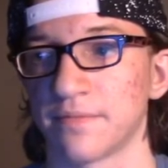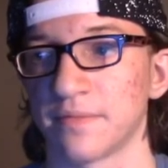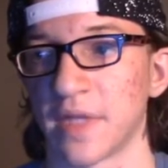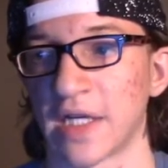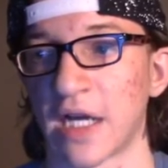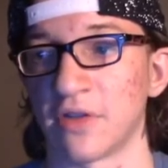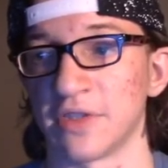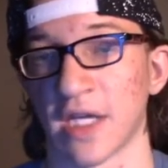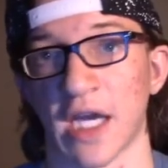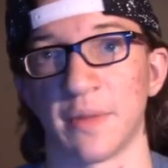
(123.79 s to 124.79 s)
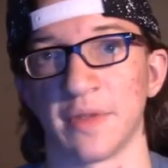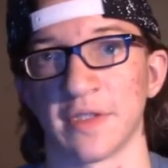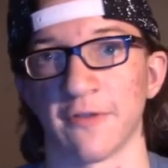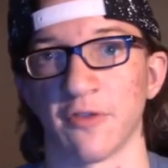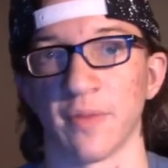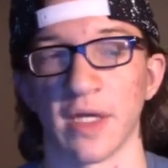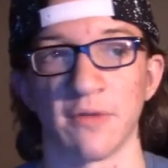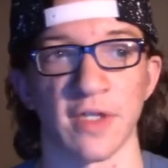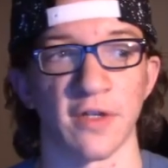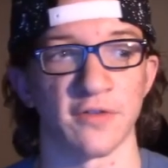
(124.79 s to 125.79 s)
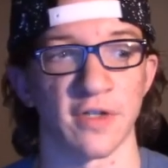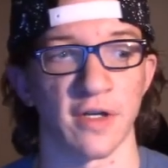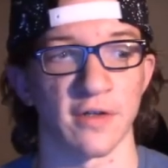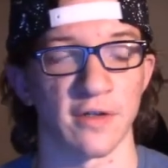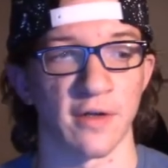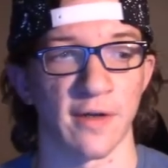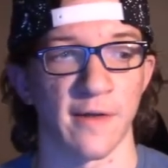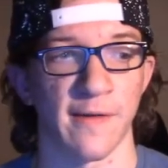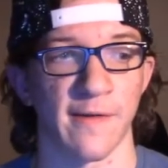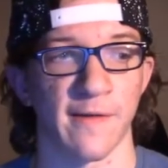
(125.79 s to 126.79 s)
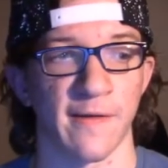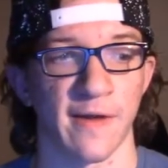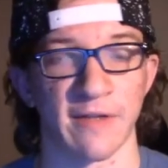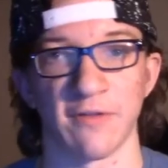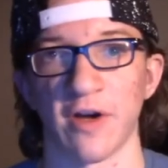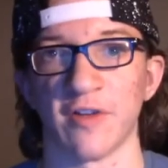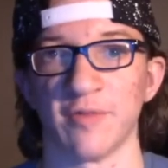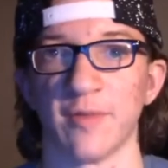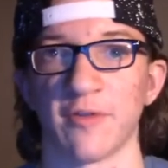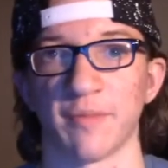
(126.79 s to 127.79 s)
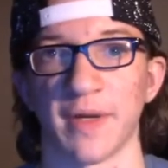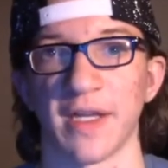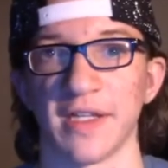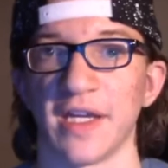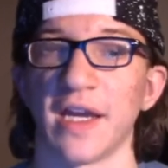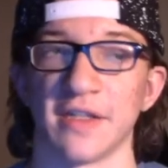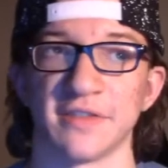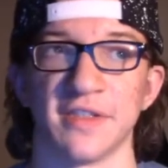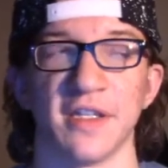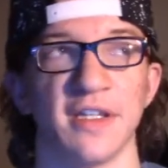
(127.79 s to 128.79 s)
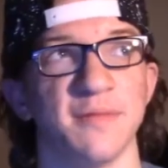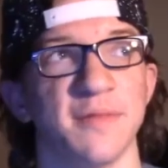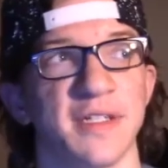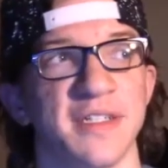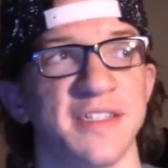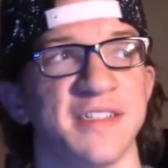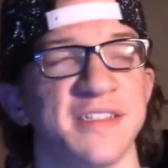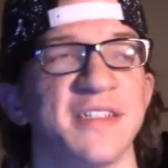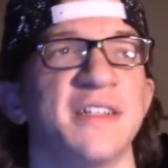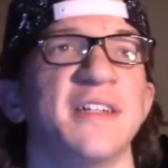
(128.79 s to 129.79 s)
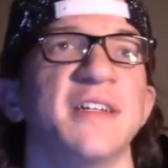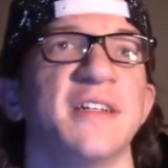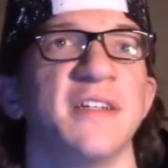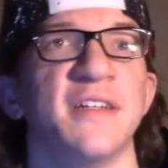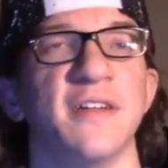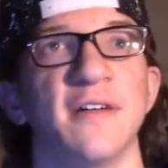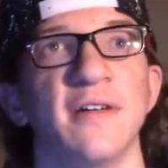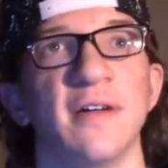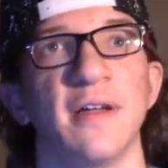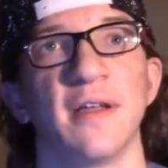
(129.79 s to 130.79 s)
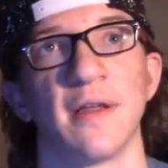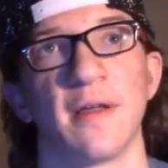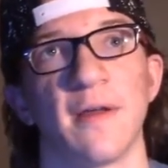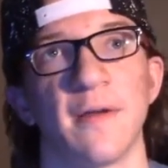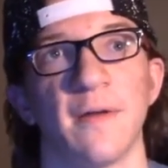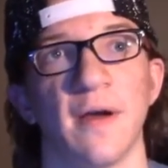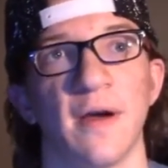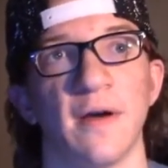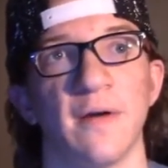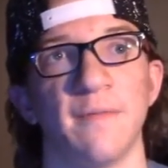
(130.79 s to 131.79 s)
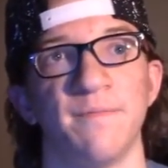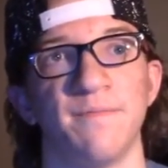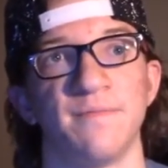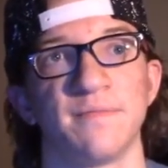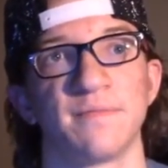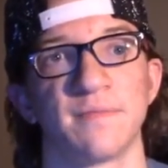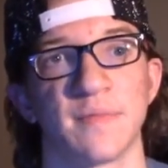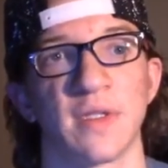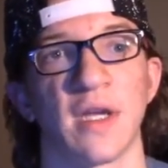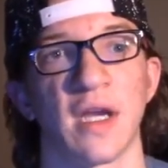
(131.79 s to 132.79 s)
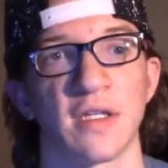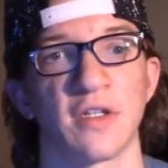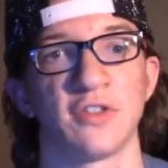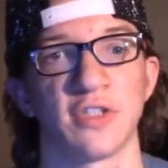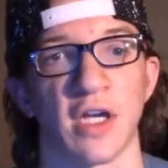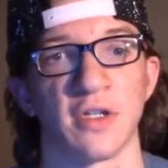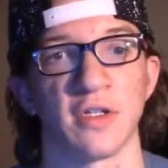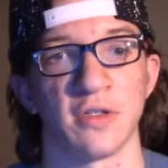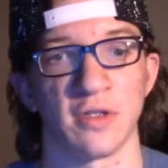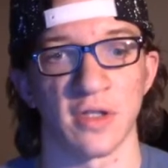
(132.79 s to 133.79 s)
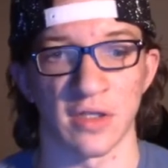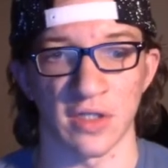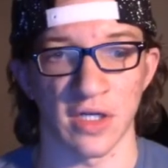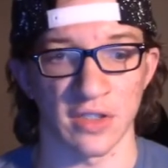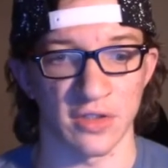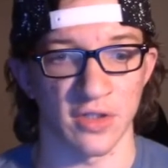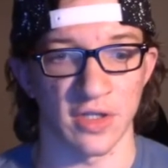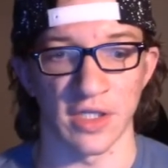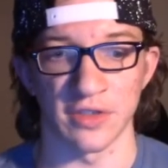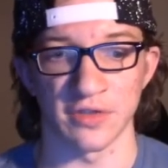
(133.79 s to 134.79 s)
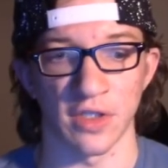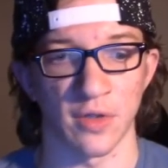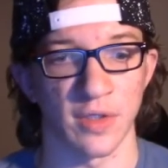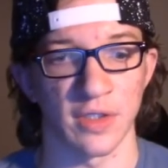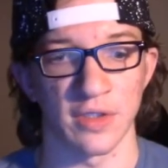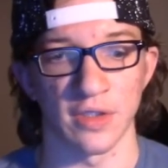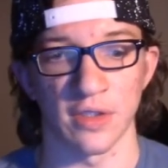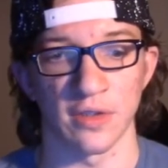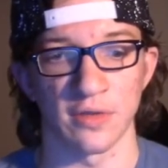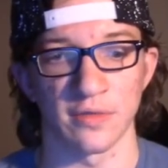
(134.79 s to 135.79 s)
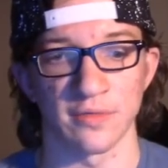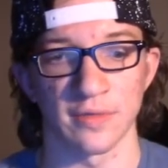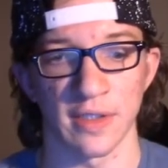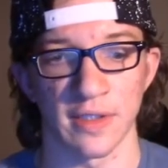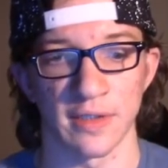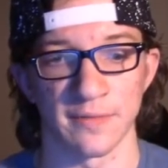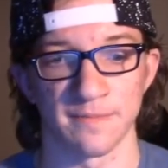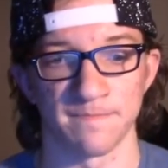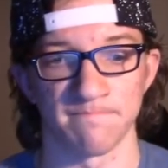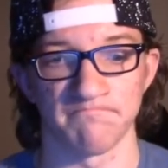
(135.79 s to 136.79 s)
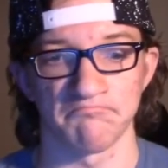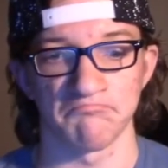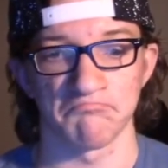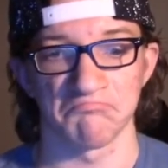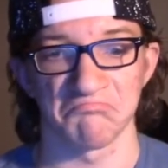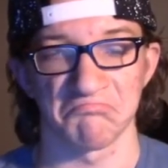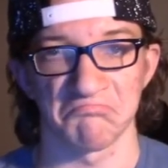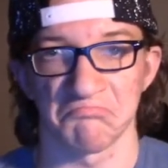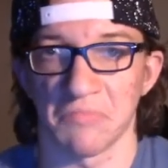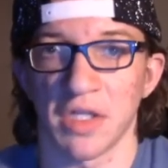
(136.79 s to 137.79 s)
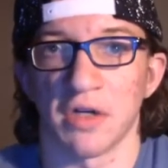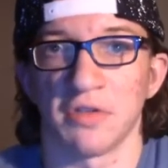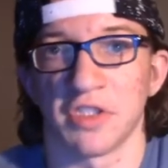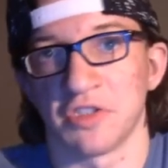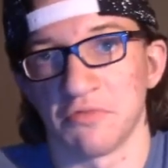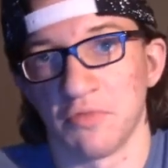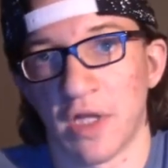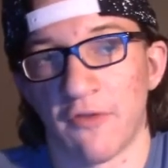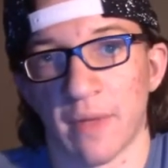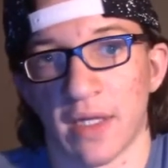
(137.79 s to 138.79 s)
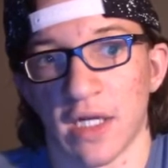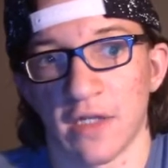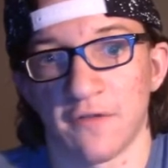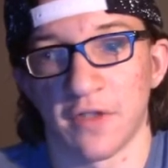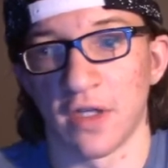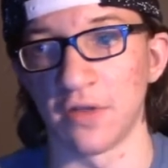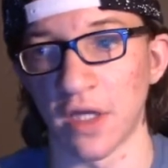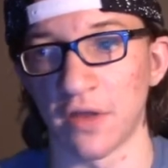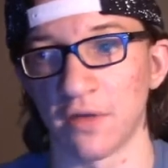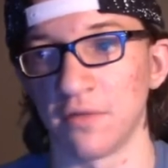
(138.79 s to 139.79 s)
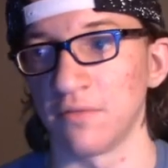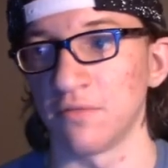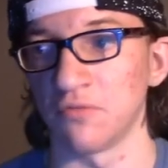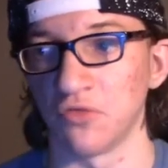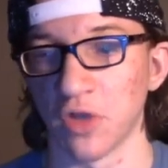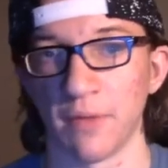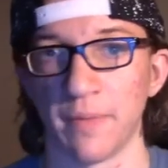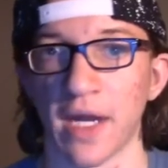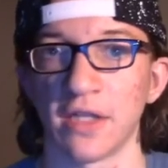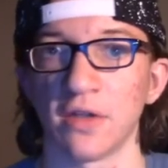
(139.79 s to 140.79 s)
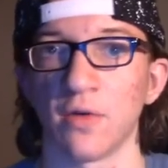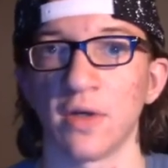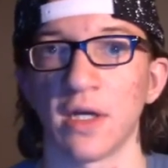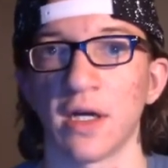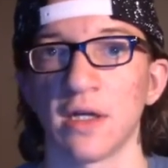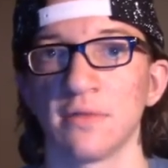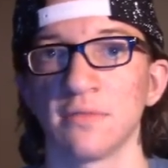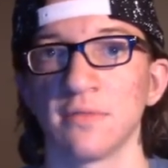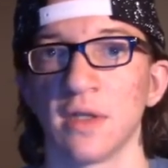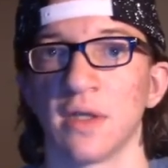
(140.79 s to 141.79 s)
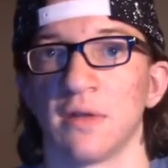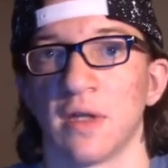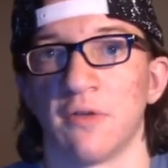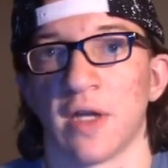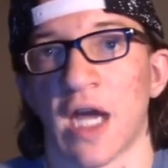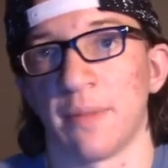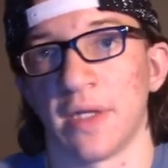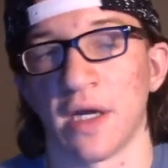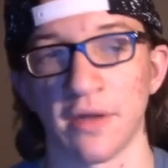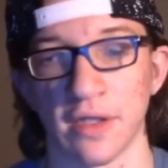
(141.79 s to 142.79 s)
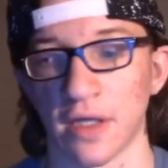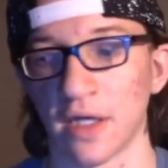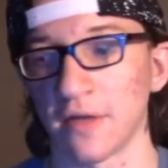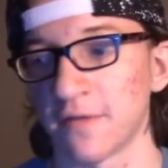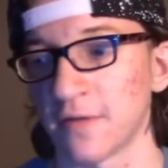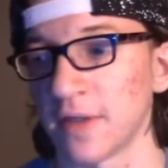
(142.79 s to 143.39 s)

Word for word: like I was the happiest I've ever been when I was younger, even though I was a bit more of a pain in the ass then. But you know, um, yeah, I had a good childhood, a lot of good things going, you know. Um, you know, just living my life, you know, nothing really bad going on, living a happy, healthy life.